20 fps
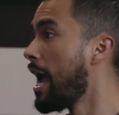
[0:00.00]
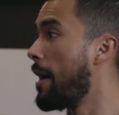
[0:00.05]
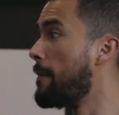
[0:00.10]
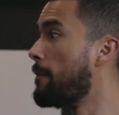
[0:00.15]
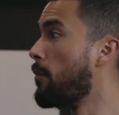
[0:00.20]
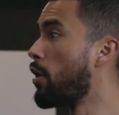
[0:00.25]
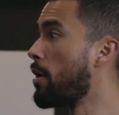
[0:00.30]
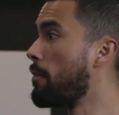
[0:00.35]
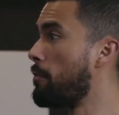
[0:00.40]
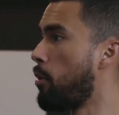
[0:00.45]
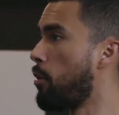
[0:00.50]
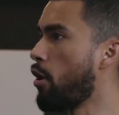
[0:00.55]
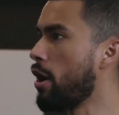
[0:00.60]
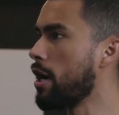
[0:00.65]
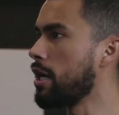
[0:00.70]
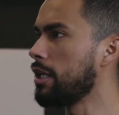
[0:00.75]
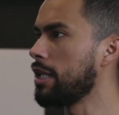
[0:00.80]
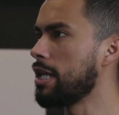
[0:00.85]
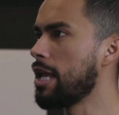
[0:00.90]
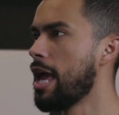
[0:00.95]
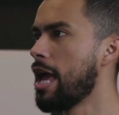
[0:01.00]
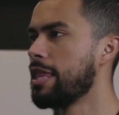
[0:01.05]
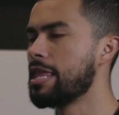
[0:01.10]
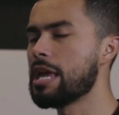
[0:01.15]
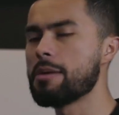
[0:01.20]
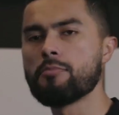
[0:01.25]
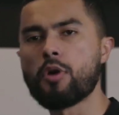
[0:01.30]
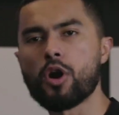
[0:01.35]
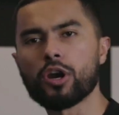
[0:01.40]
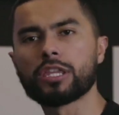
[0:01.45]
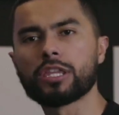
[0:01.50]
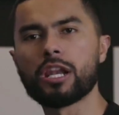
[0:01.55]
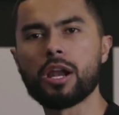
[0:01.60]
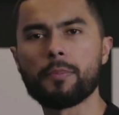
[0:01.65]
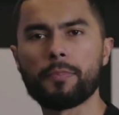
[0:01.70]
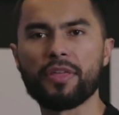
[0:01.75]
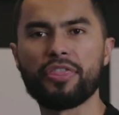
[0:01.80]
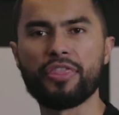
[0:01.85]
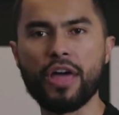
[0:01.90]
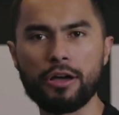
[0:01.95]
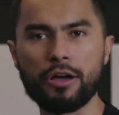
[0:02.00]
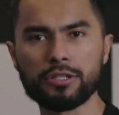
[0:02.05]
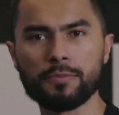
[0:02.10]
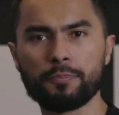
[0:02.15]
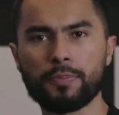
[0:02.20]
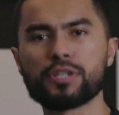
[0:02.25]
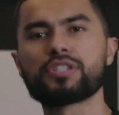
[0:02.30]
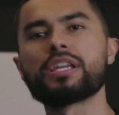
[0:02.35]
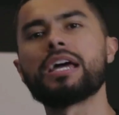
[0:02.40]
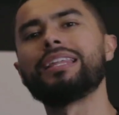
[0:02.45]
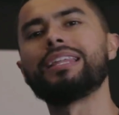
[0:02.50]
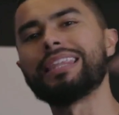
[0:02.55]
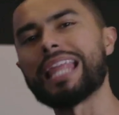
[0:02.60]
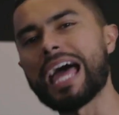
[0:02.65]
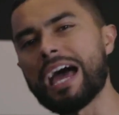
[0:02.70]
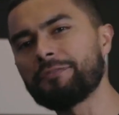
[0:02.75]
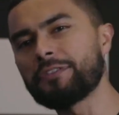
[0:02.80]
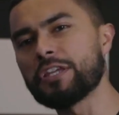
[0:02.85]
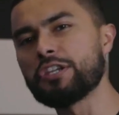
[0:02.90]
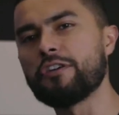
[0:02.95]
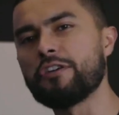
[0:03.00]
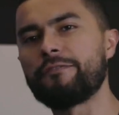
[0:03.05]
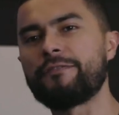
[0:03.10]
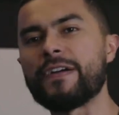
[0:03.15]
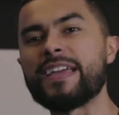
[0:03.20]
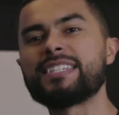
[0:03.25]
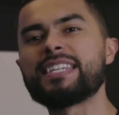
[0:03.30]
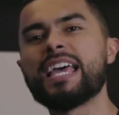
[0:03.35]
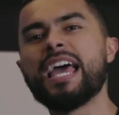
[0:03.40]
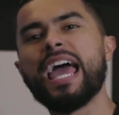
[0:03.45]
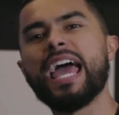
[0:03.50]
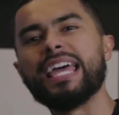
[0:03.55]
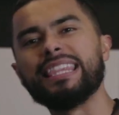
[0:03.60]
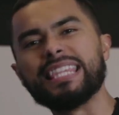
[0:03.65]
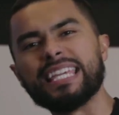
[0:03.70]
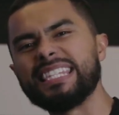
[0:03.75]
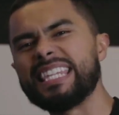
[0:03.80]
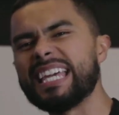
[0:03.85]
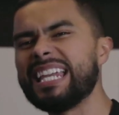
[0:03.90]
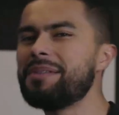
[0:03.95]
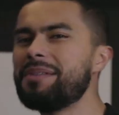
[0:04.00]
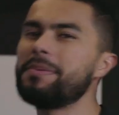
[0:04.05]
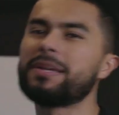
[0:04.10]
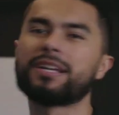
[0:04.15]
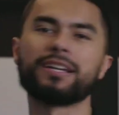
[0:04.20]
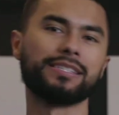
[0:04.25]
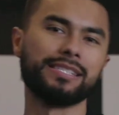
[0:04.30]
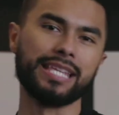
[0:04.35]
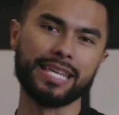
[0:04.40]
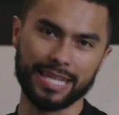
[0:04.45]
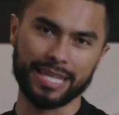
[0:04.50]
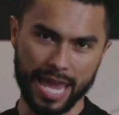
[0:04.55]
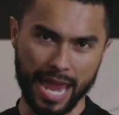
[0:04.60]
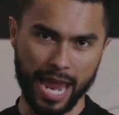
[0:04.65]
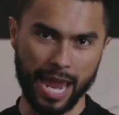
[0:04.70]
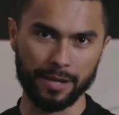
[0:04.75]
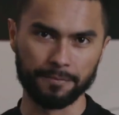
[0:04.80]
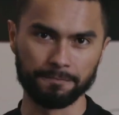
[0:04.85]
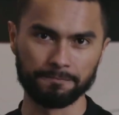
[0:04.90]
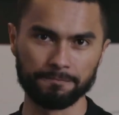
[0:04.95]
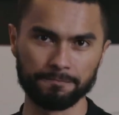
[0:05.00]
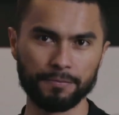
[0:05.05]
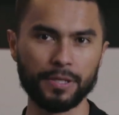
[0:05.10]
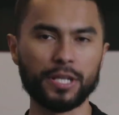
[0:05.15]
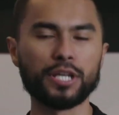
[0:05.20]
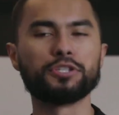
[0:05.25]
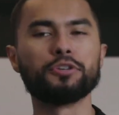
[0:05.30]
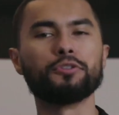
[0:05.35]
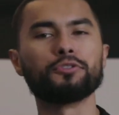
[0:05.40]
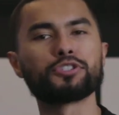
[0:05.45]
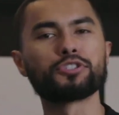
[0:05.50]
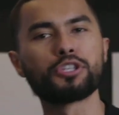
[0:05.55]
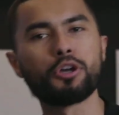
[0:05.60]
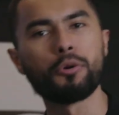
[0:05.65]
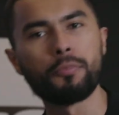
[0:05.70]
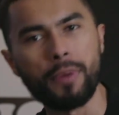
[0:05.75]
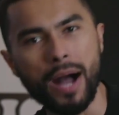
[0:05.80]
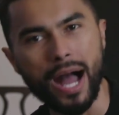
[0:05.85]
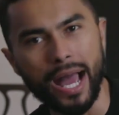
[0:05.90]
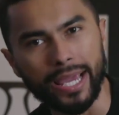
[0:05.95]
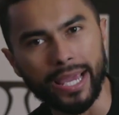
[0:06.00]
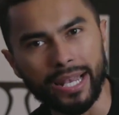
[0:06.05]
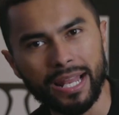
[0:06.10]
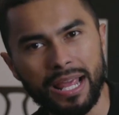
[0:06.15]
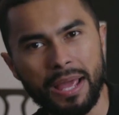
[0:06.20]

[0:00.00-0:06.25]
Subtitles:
And more importantly, they marked it up 1,000%, laughed in your face, and they did it because they can. Because you'll still buy it.